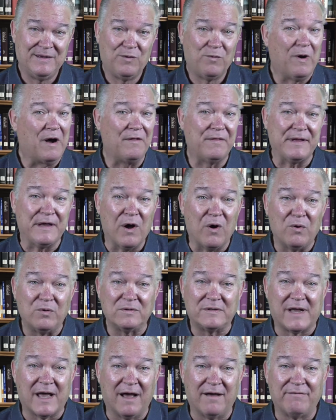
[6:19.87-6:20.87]
while the
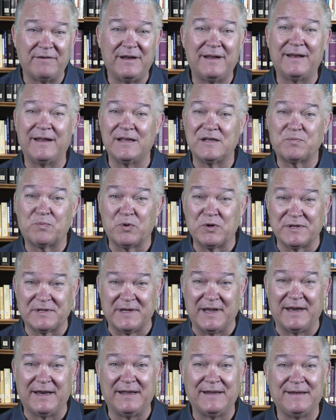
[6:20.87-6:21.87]
old covenant is
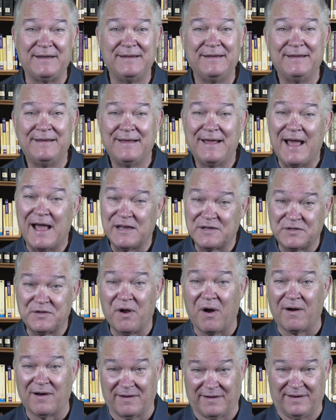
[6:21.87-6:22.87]
presented as
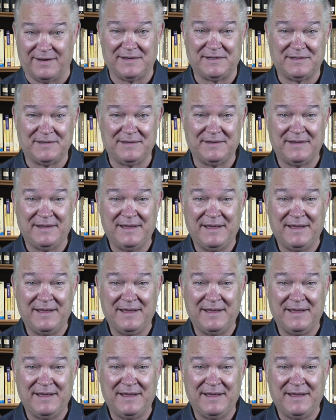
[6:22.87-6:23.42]
darkness.